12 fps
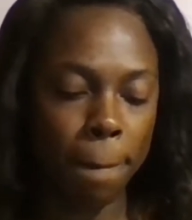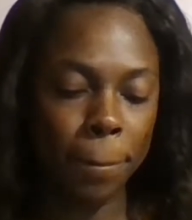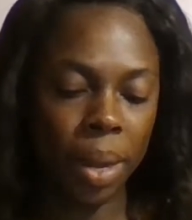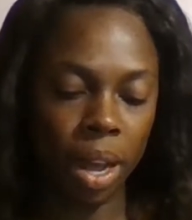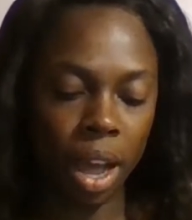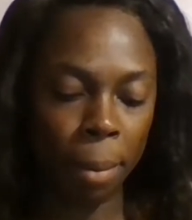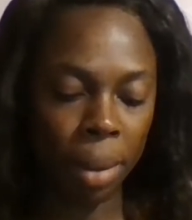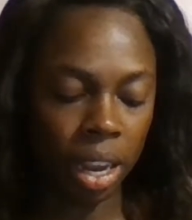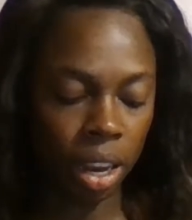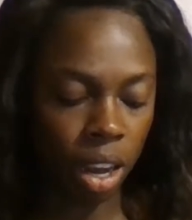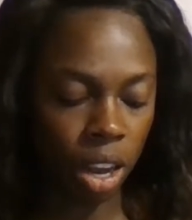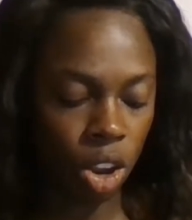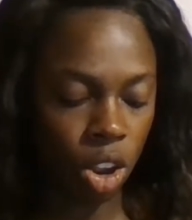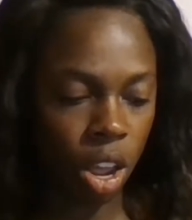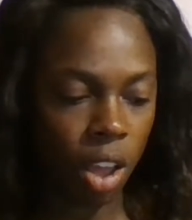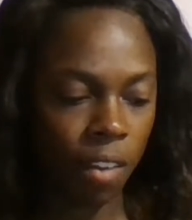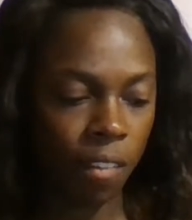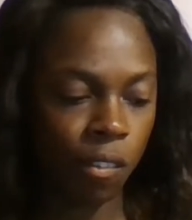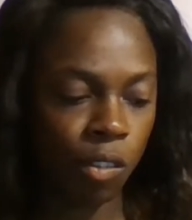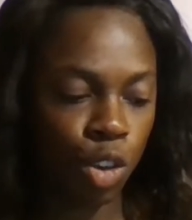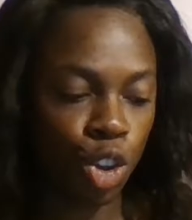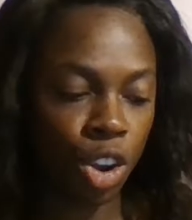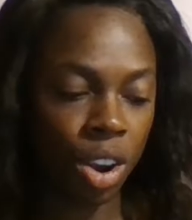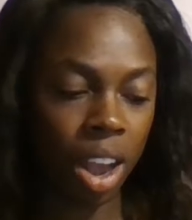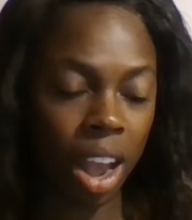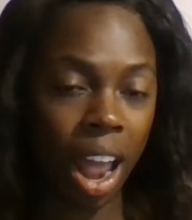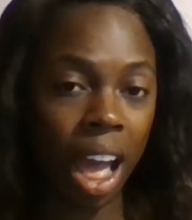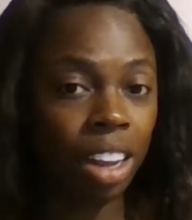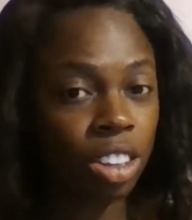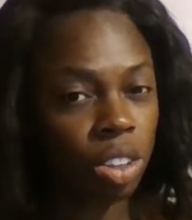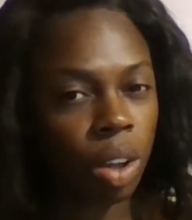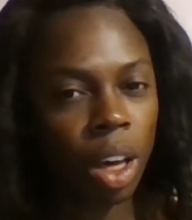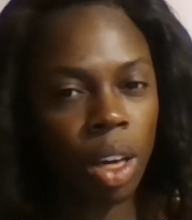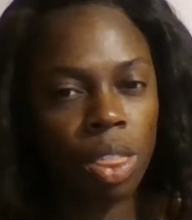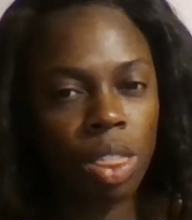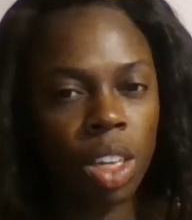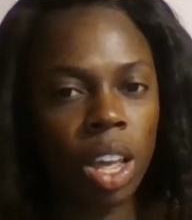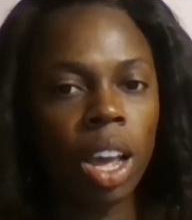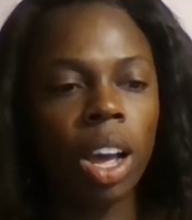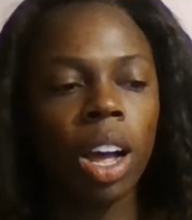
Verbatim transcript: But I mean, if you're not so healthy,